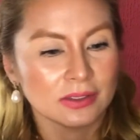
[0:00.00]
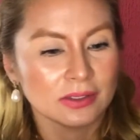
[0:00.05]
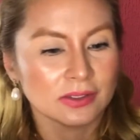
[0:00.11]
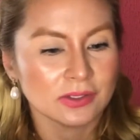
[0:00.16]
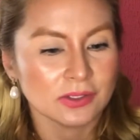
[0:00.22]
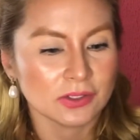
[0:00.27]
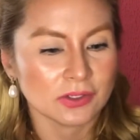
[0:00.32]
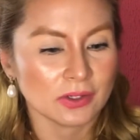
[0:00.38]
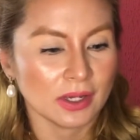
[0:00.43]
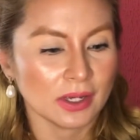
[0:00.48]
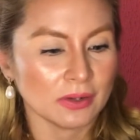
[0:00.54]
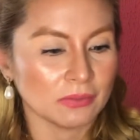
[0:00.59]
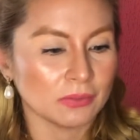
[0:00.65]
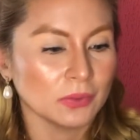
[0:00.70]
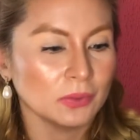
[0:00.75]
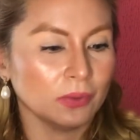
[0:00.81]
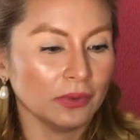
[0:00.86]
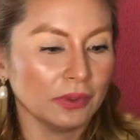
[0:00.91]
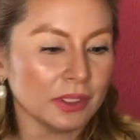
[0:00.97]
So I
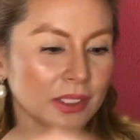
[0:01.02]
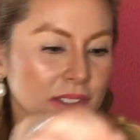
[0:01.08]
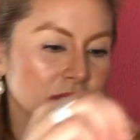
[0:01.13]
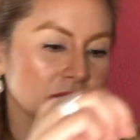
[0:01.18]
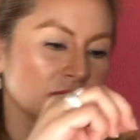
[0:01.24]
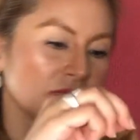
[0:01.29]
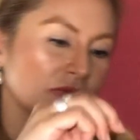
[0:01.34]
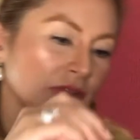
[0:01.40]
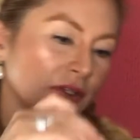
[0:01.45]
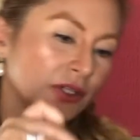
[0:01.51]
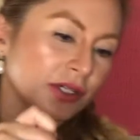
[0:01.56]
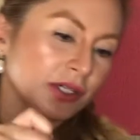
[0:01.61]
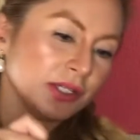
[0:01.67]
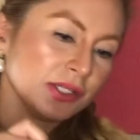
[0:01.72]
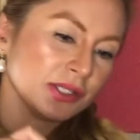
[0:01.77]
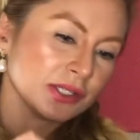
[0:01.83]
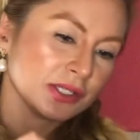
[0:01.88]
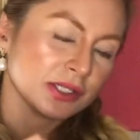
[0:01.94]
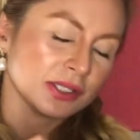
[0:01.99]
roll this
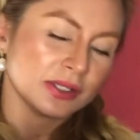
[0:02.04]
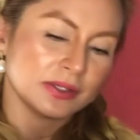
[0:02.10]
first.